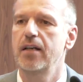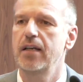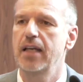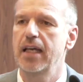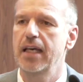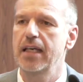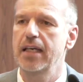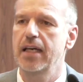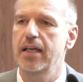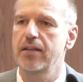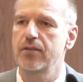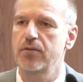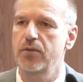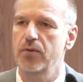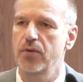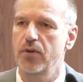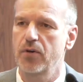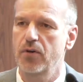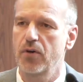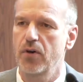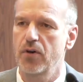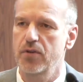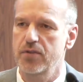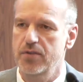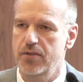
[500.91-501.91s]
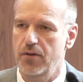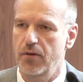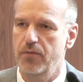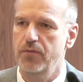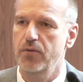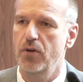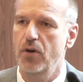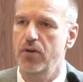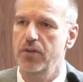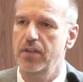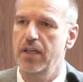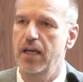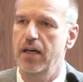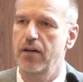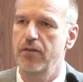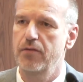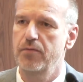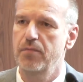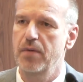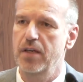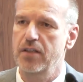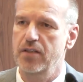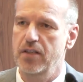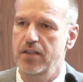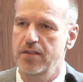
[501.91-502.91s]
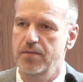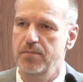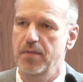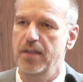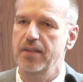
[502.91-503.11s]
layer to the cost of non-tariff measures.